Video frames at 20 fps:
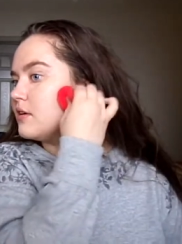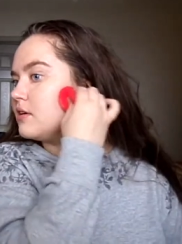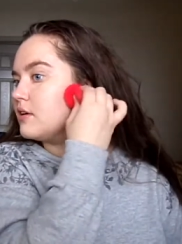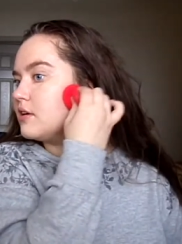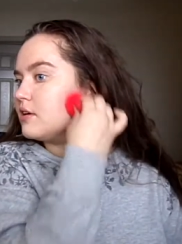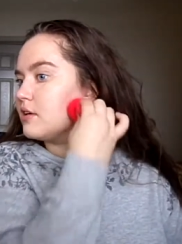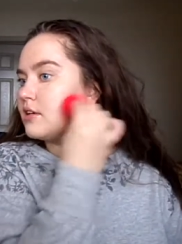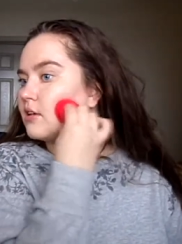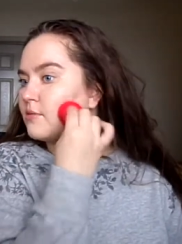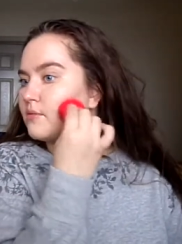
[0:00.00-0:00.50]

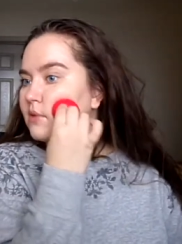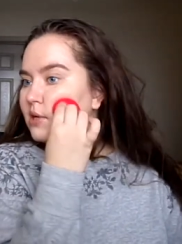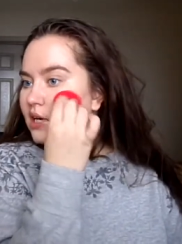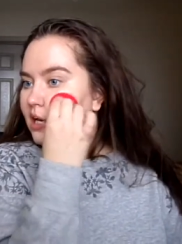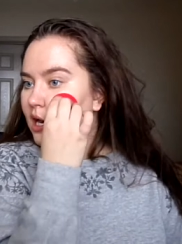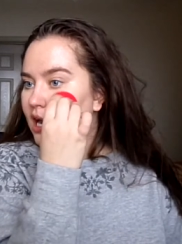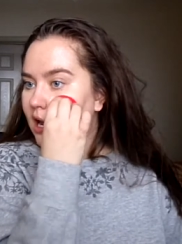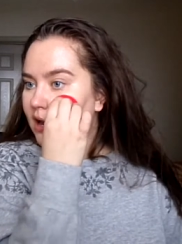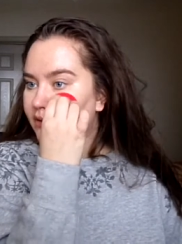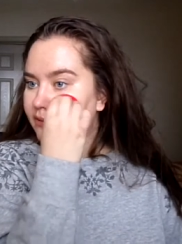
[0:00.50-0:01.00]
And we're going
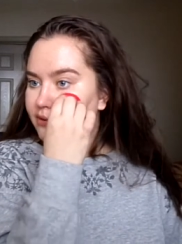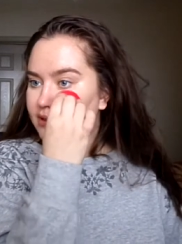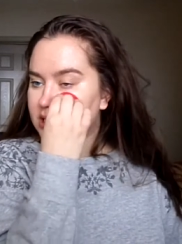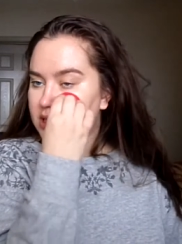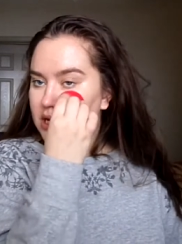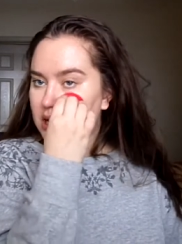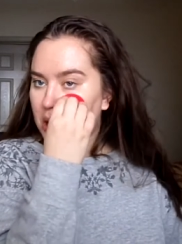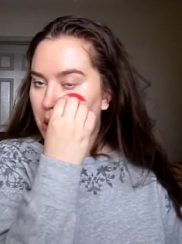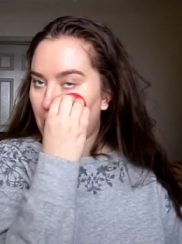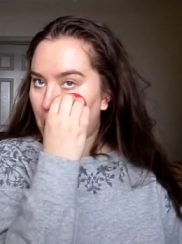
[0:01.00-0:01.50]
to have
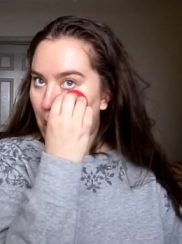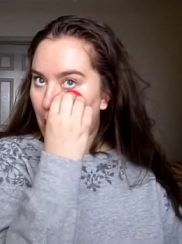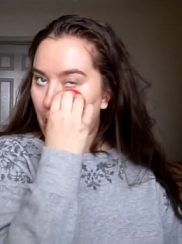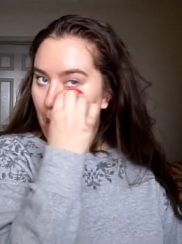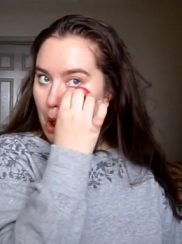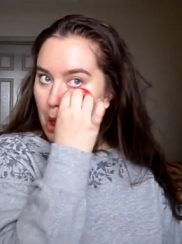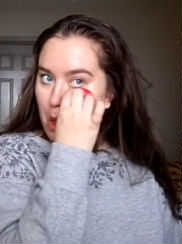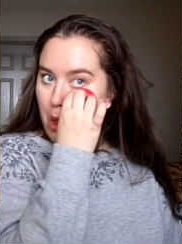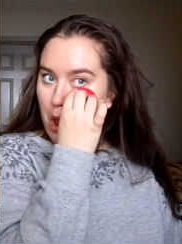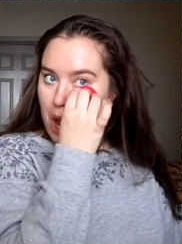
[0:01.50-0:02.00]

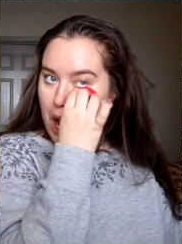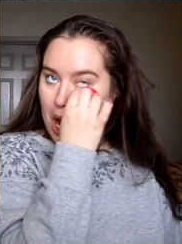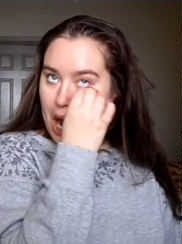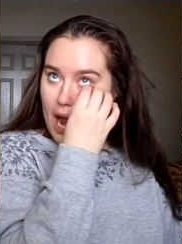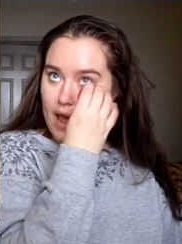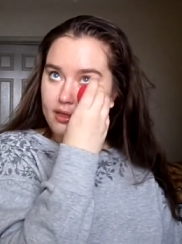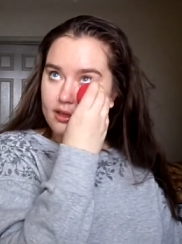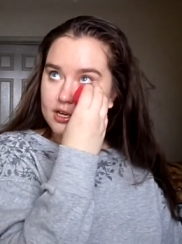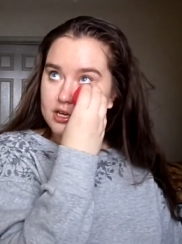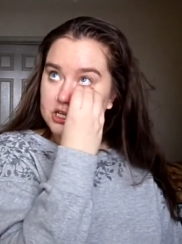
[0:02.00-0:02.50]
the
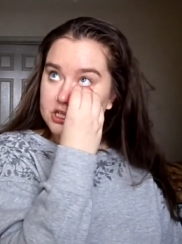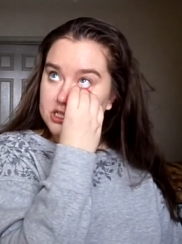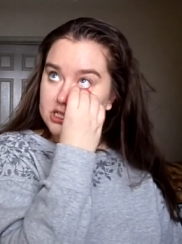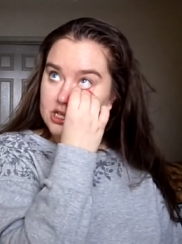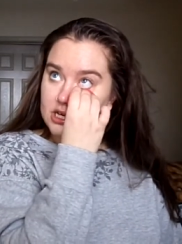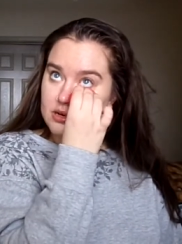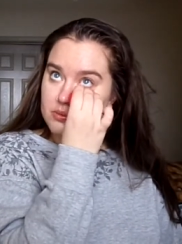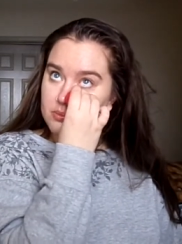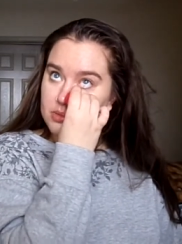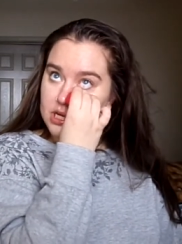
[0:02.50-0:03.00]
highlighter is
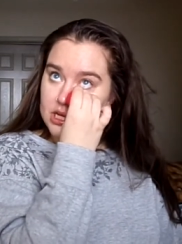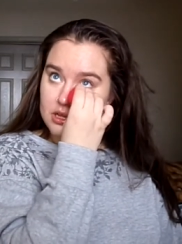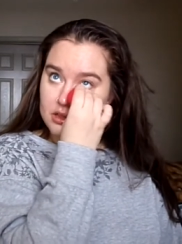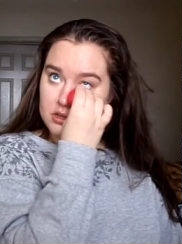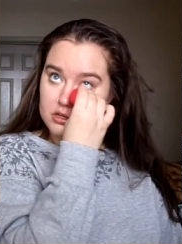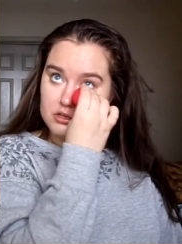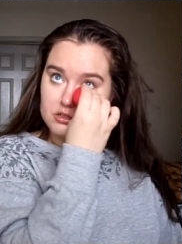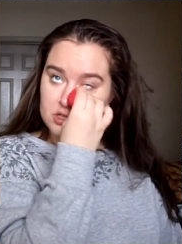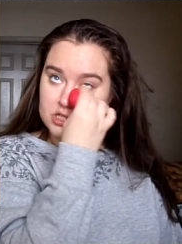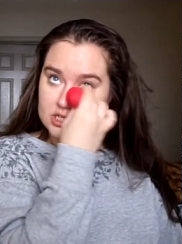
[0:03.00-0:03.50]
going to peek
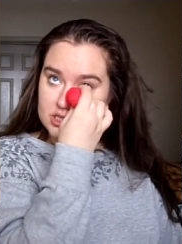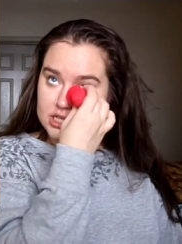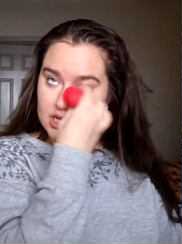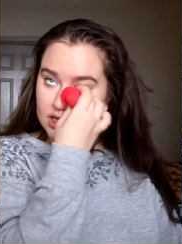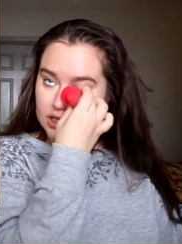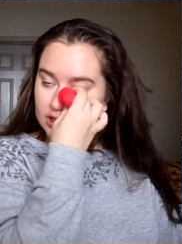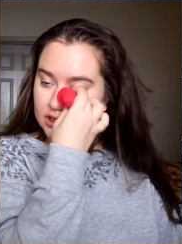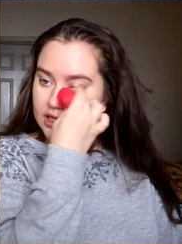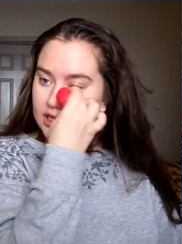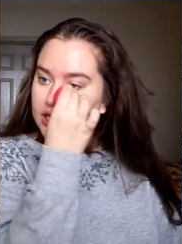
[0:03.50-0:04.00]
through just a
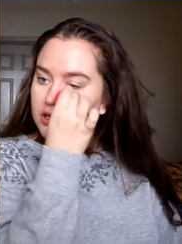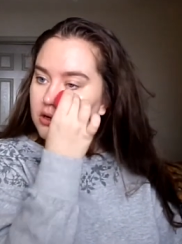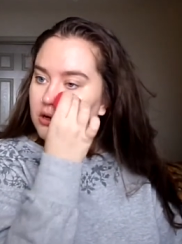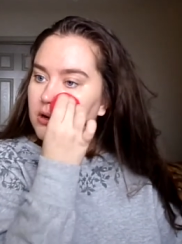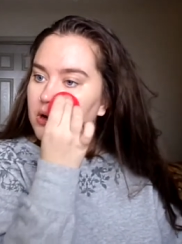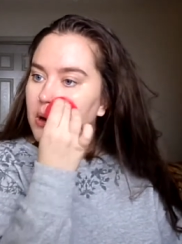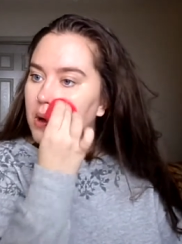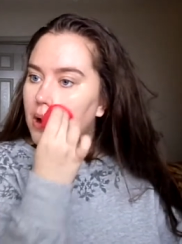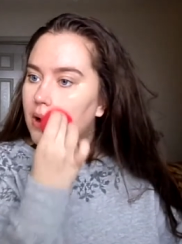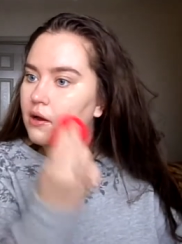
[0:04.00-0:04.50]

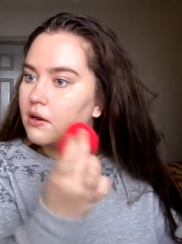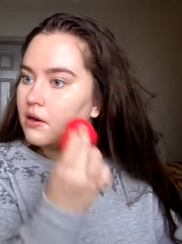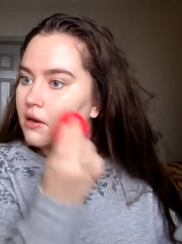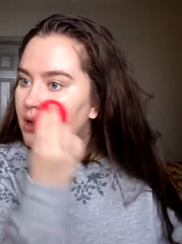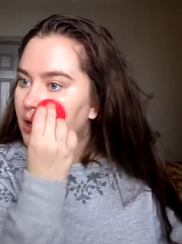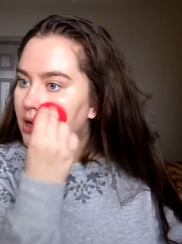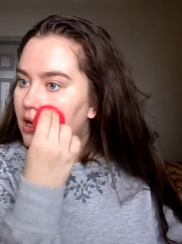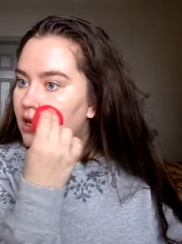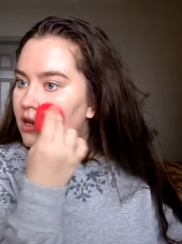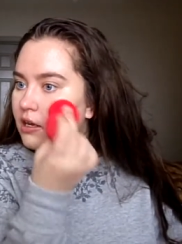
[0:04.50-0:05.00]
little
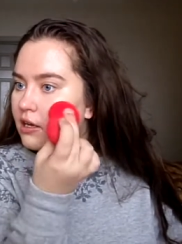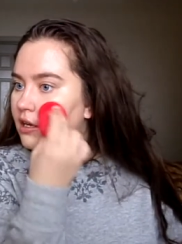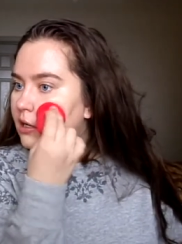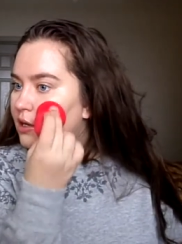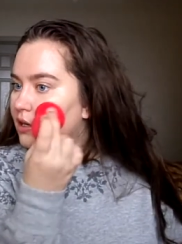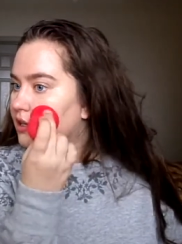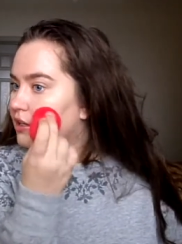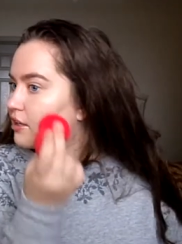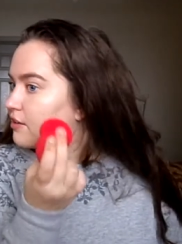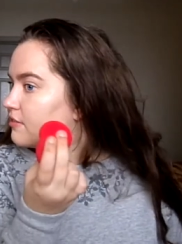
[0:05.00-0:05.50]

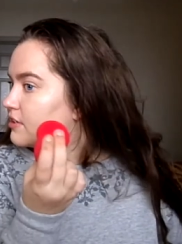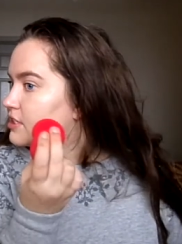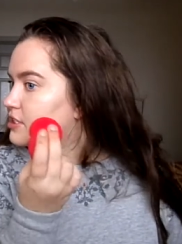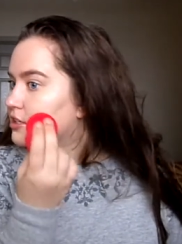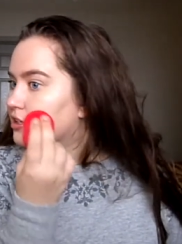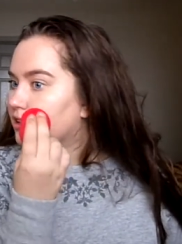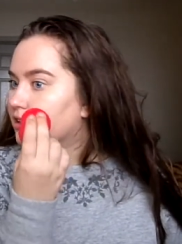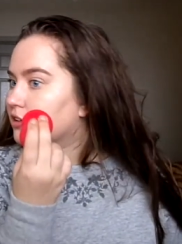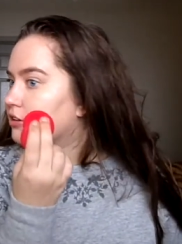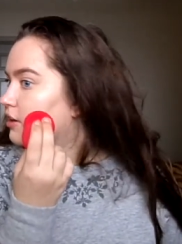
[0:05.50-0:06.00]
and give us a
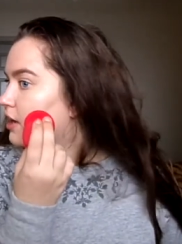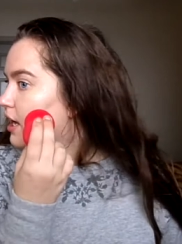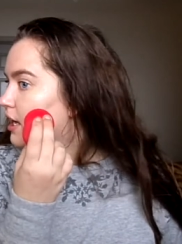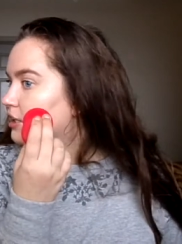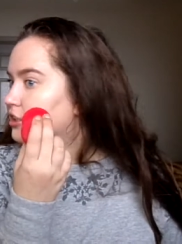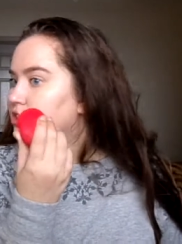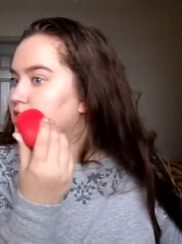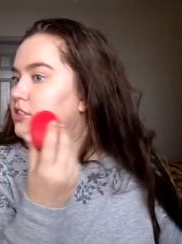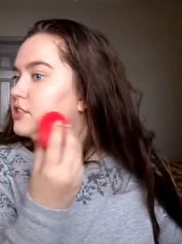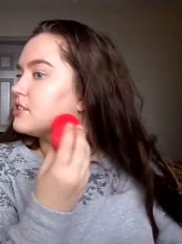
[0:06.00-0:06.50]
little
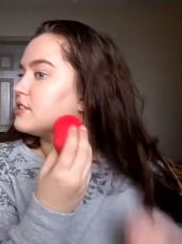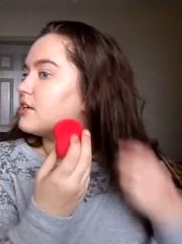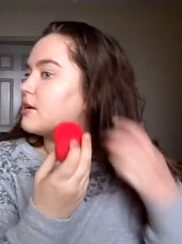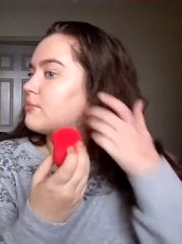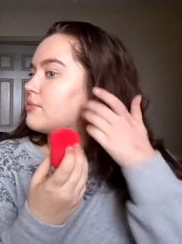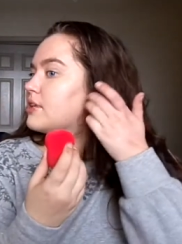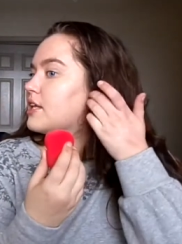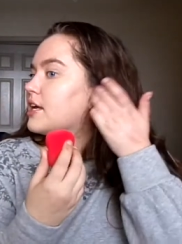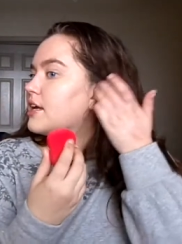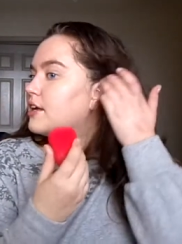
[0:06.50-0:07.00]
extra
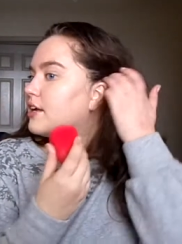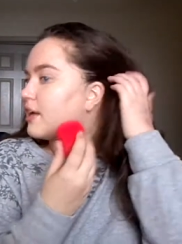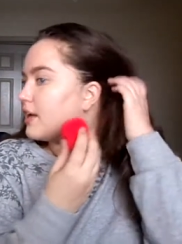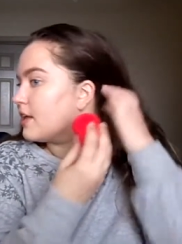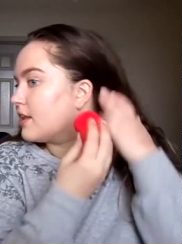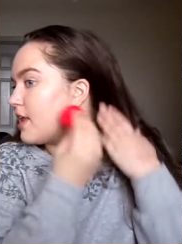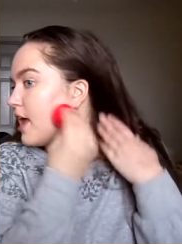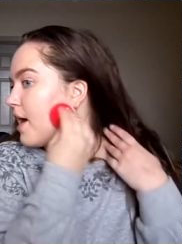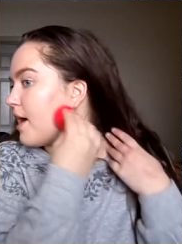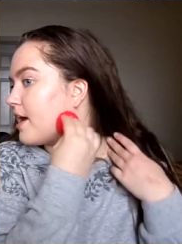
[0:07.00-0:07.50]
something in
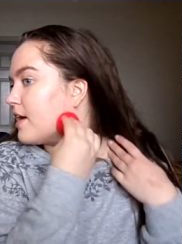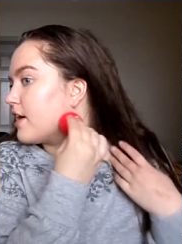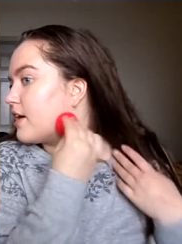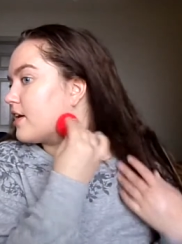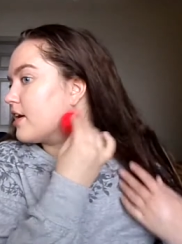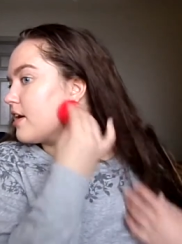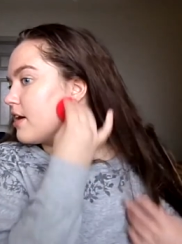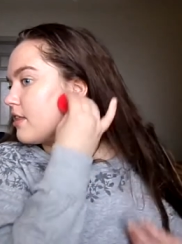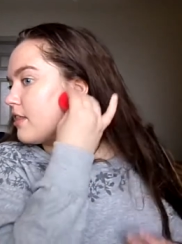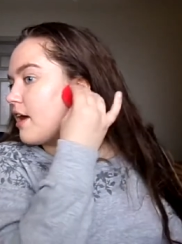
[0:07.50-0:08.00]
that
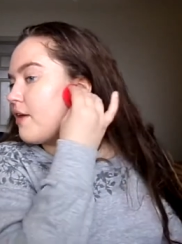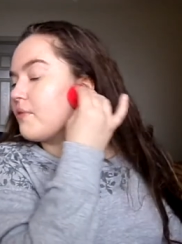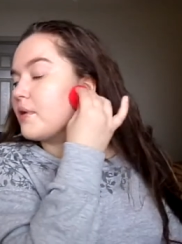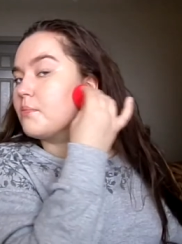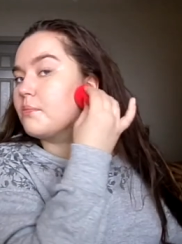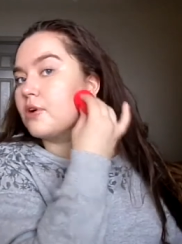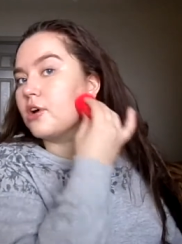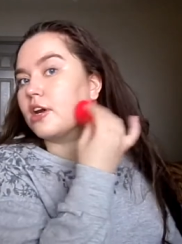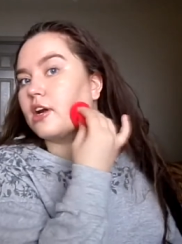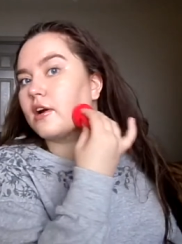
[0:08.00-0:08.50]
area that we
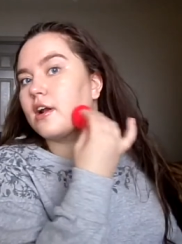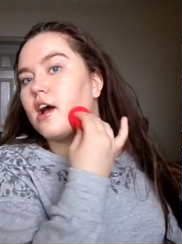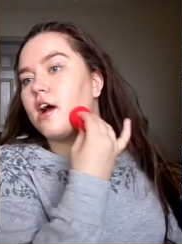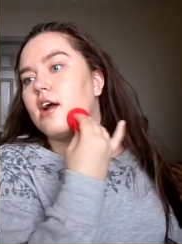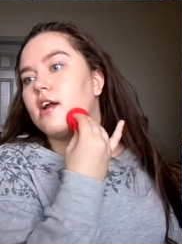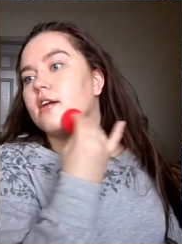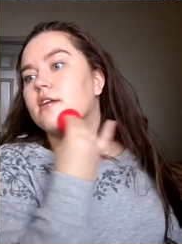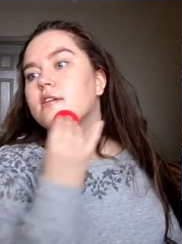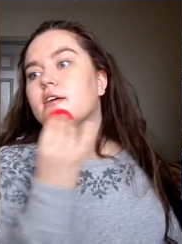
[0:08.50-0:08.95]
put it on